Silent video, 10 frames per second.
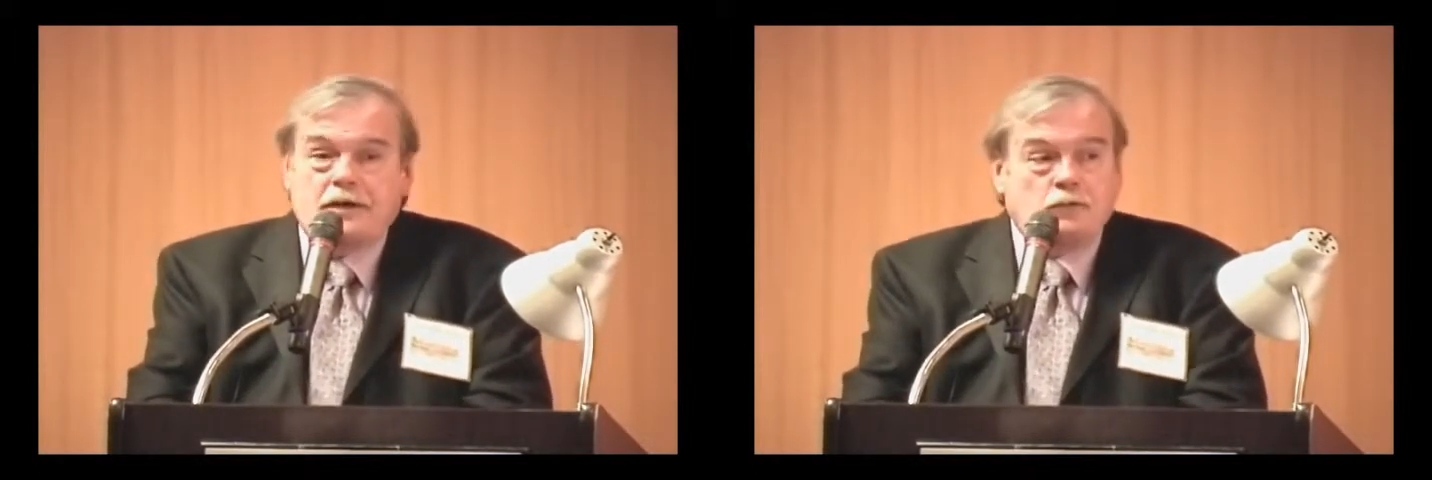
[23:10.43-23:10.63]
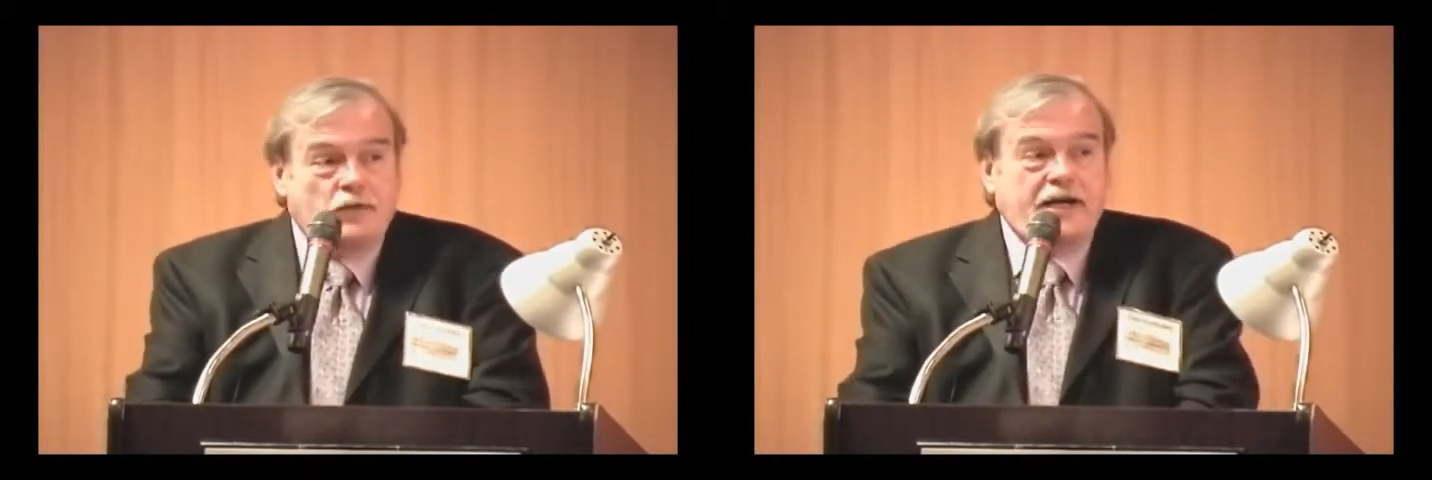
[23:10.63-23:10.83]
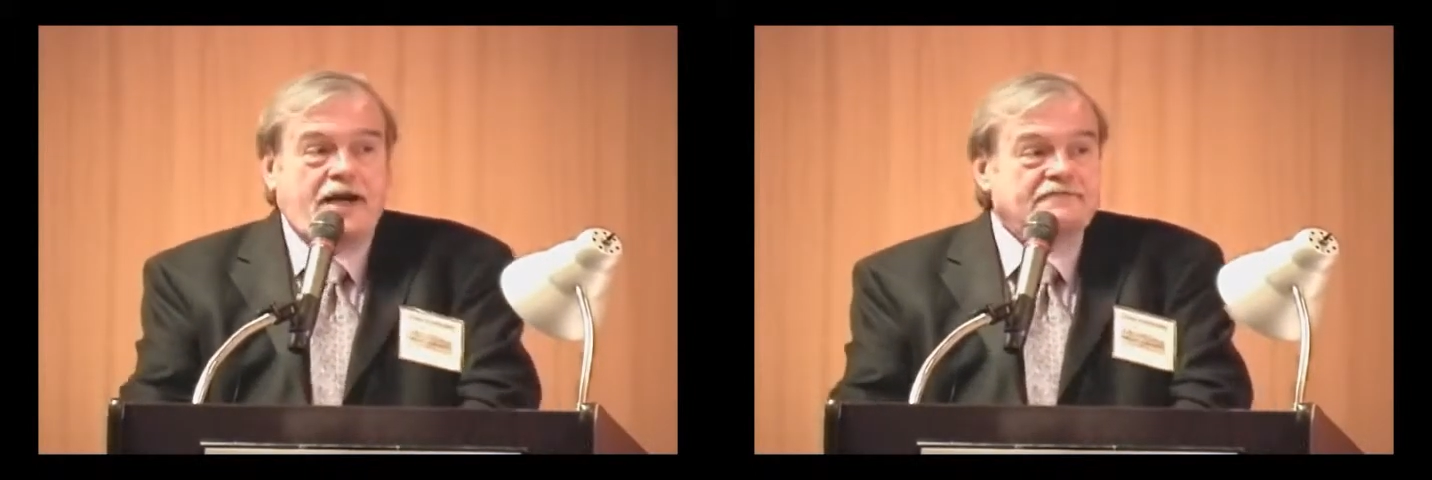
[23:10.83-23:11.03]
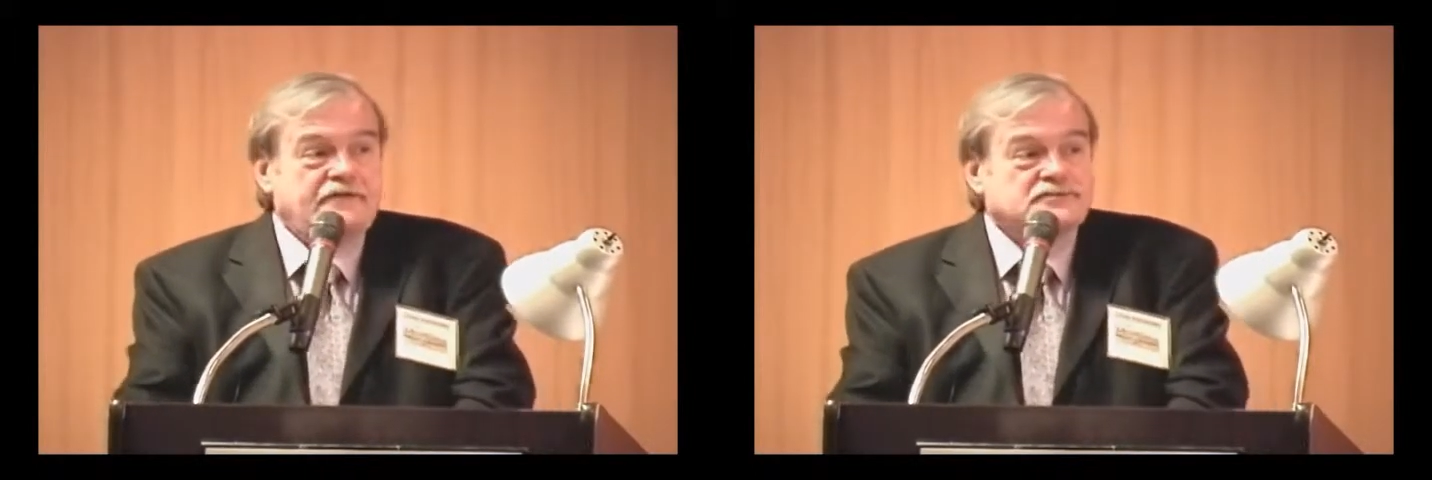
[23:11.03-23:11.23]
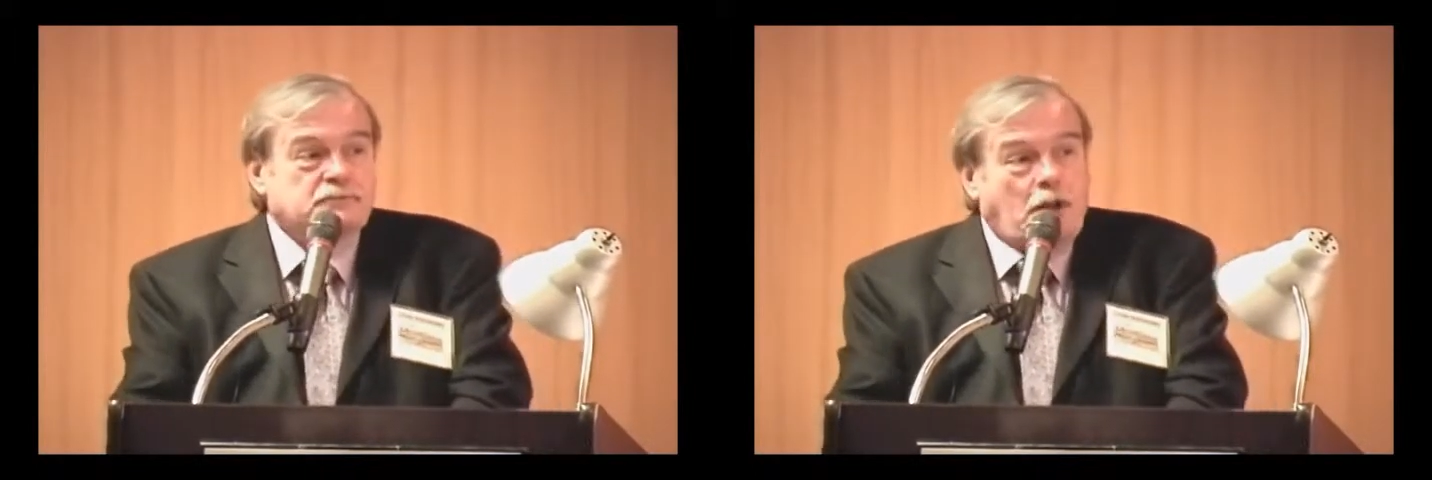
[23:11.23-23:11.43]
we have
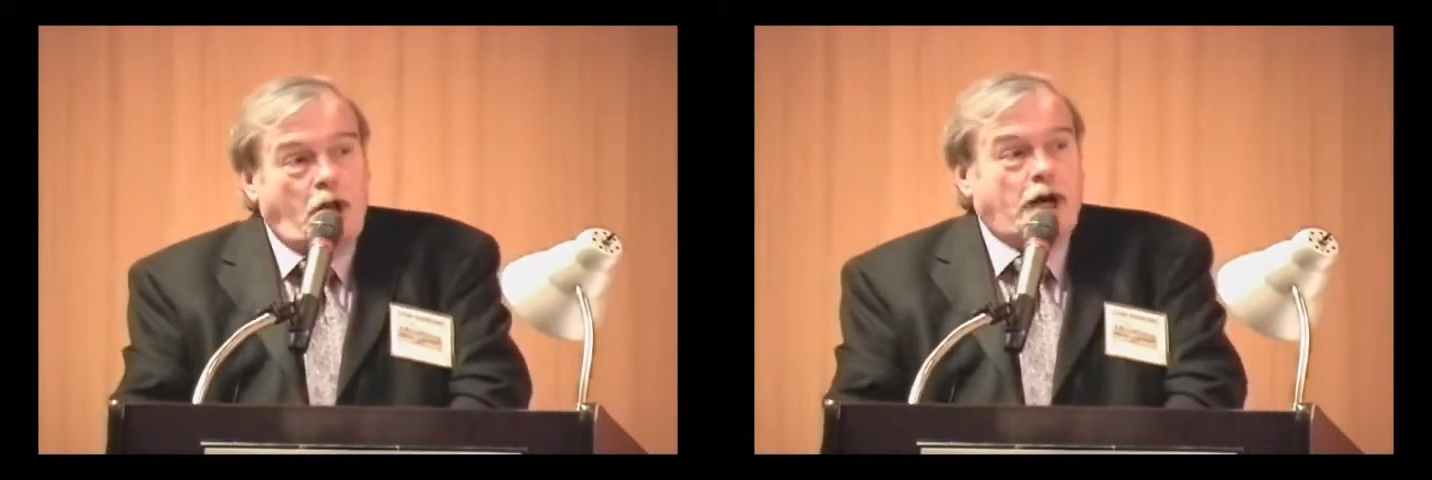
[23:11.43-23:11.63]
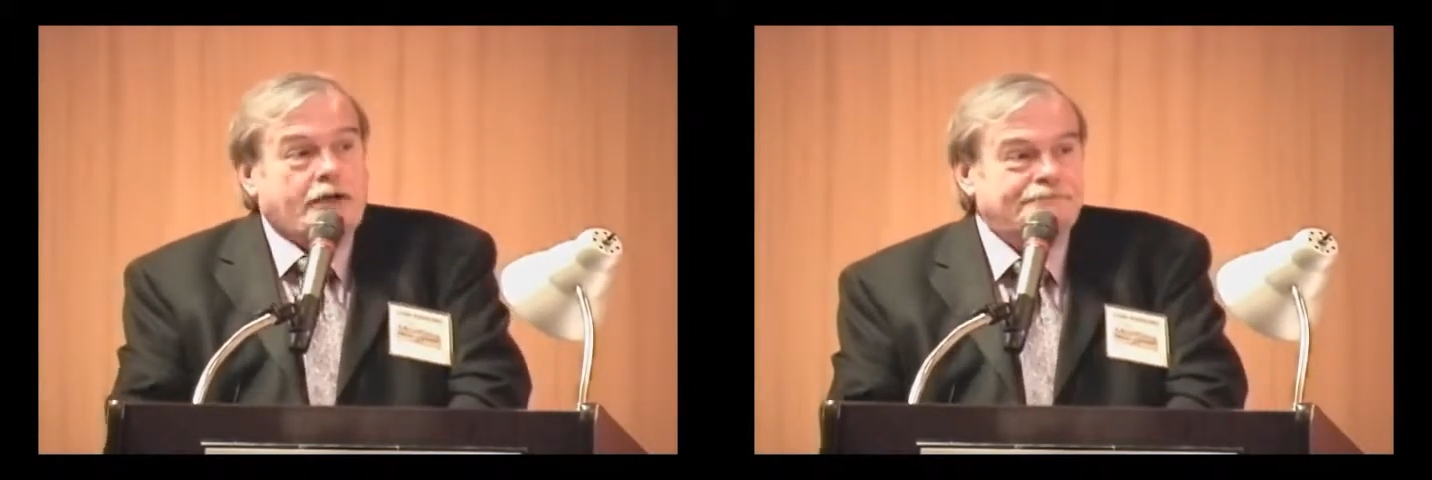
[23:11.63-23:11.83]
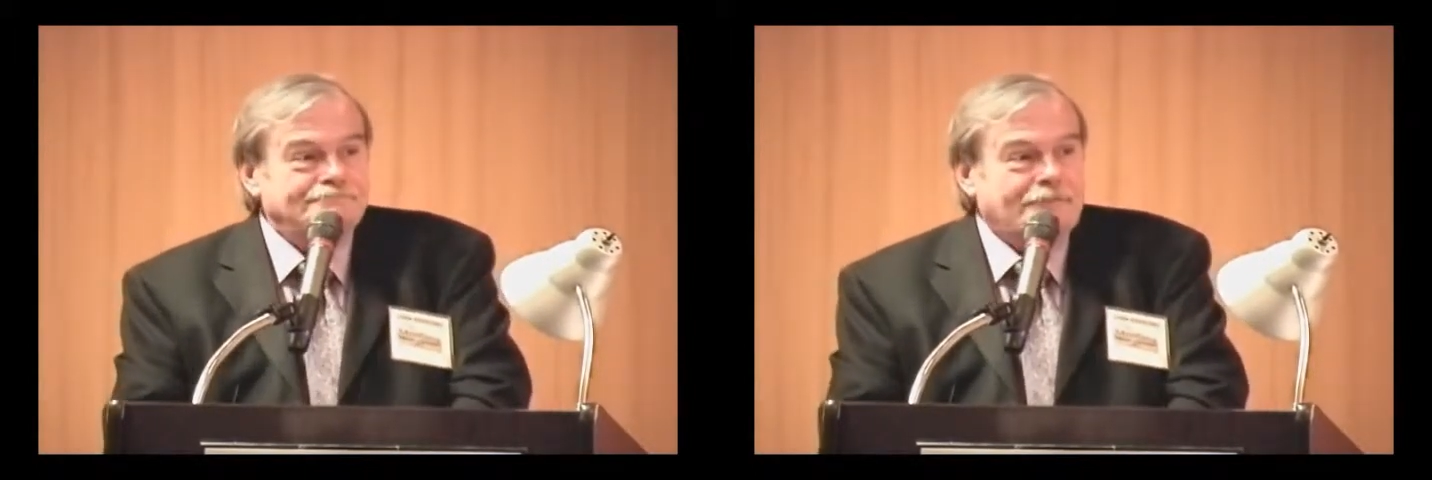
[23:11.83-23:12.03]
this blog.